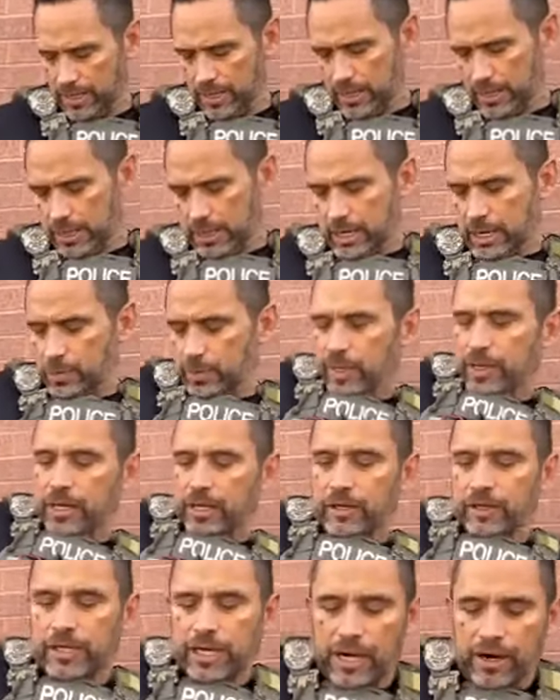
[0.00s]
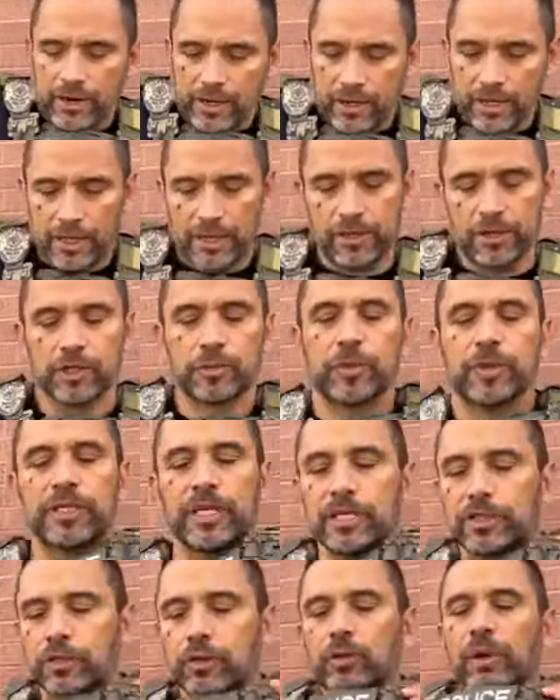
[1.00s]
right? And where they could carry those
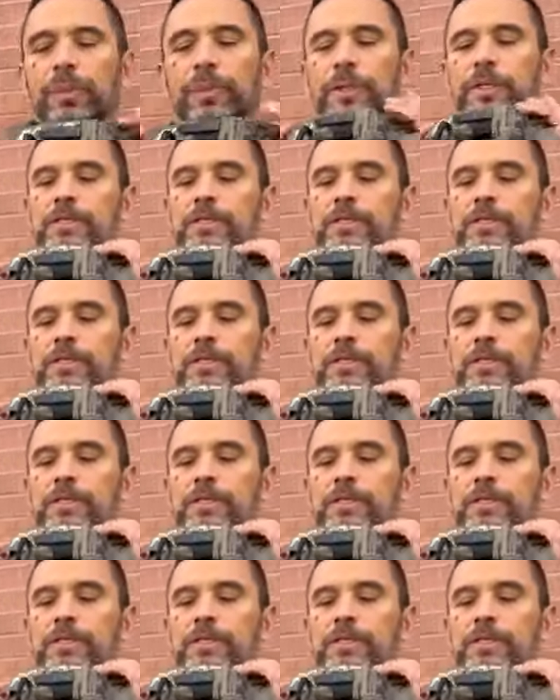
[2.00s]
potential